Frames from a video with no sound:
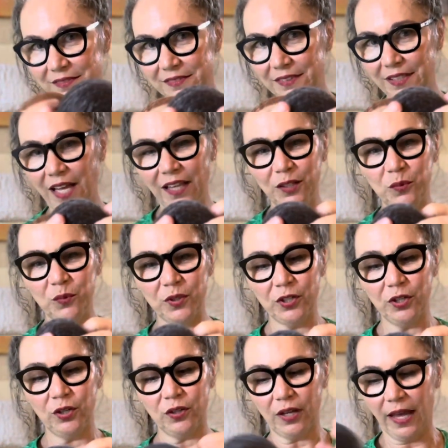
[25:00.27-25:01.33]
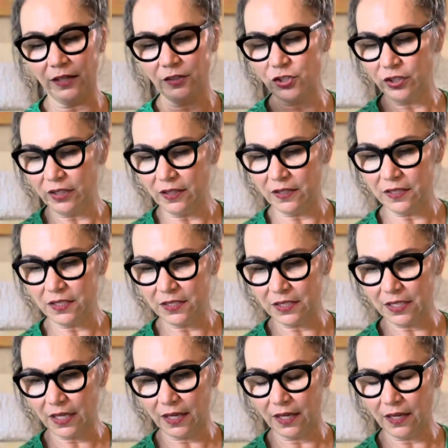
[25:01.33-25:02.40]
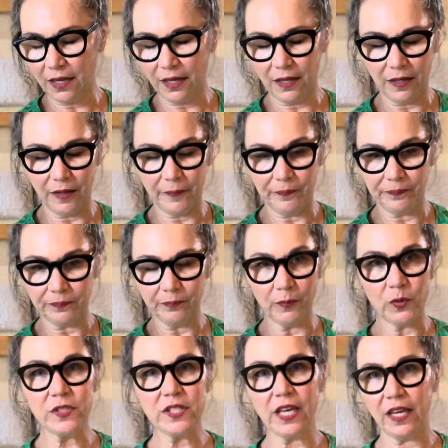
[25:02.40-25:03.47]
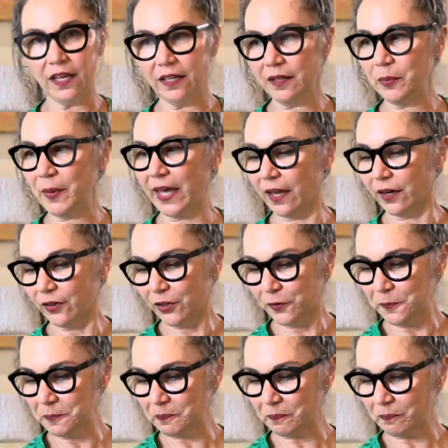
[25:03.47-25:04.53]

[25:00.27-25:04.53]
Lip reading: color work, actually this is a mosaic pattern,